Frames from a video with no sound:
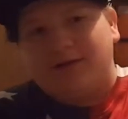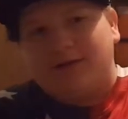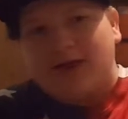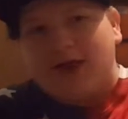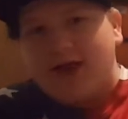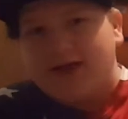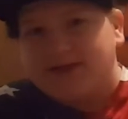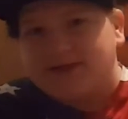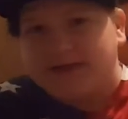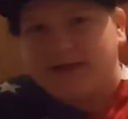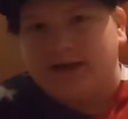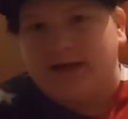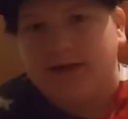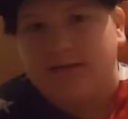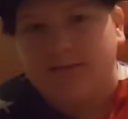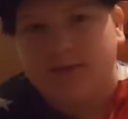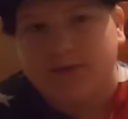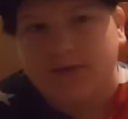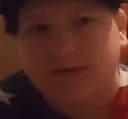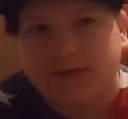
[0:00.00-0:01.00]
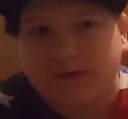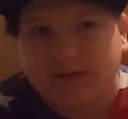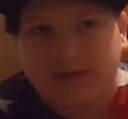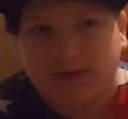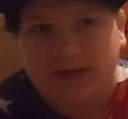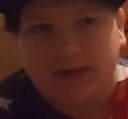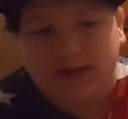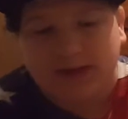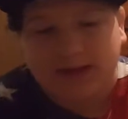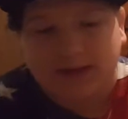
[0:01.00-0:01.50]
Last time, it,
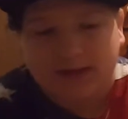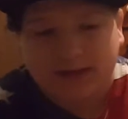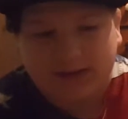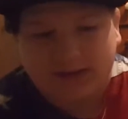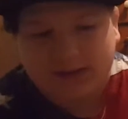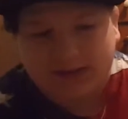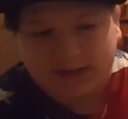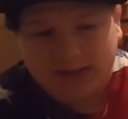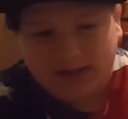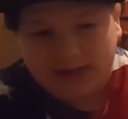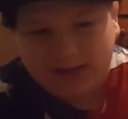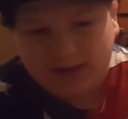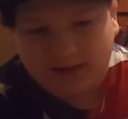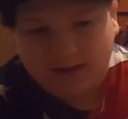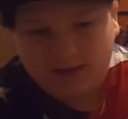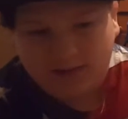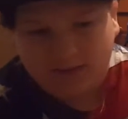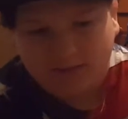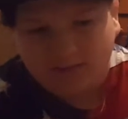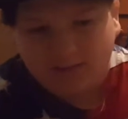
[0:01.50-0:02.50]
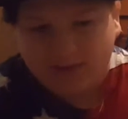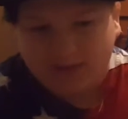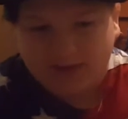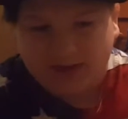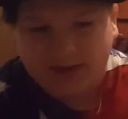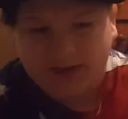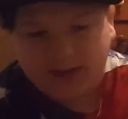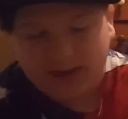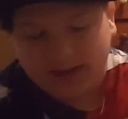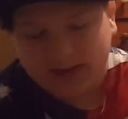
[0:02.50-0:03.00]
I think it said going
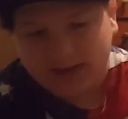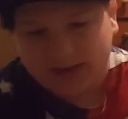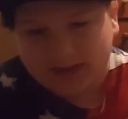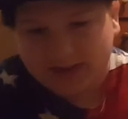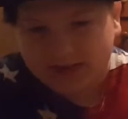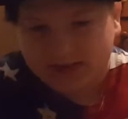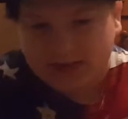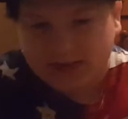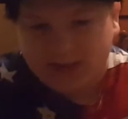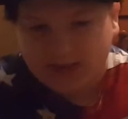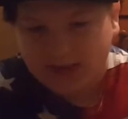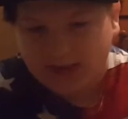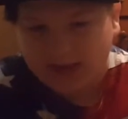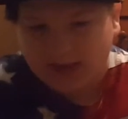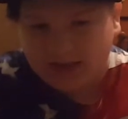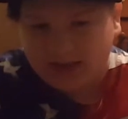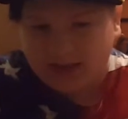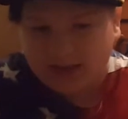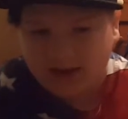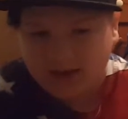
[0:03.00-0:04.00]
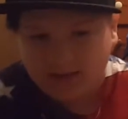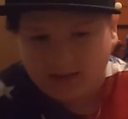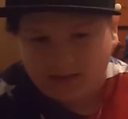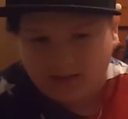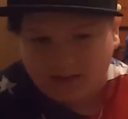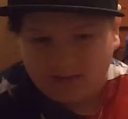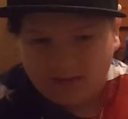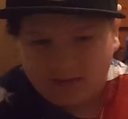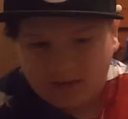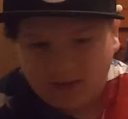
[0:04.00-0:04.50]
to the dentist. Then I had like,
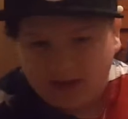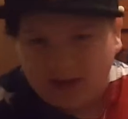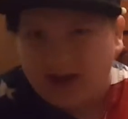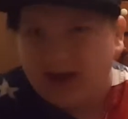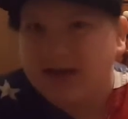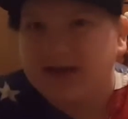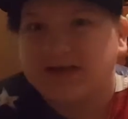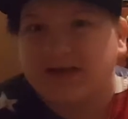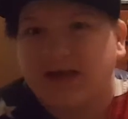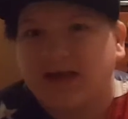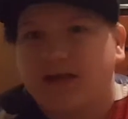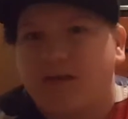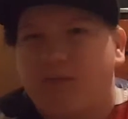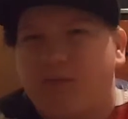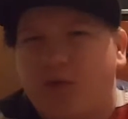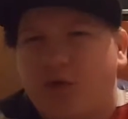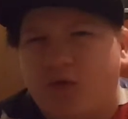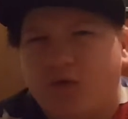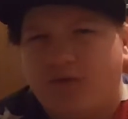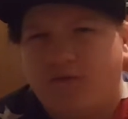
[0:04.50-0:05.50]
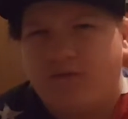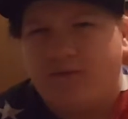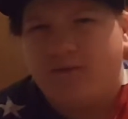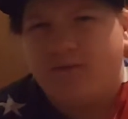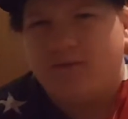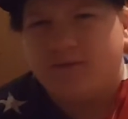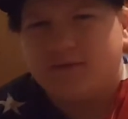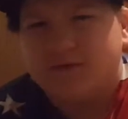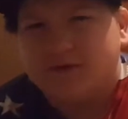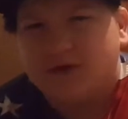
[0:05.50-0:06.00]
has like the most
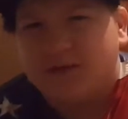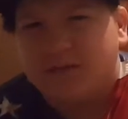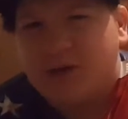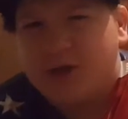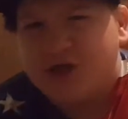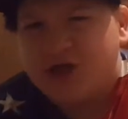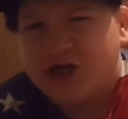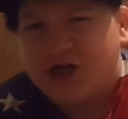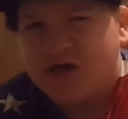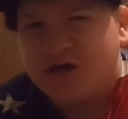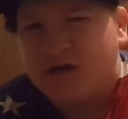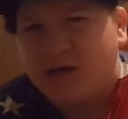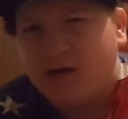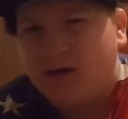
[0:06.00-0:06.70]
views on my channel.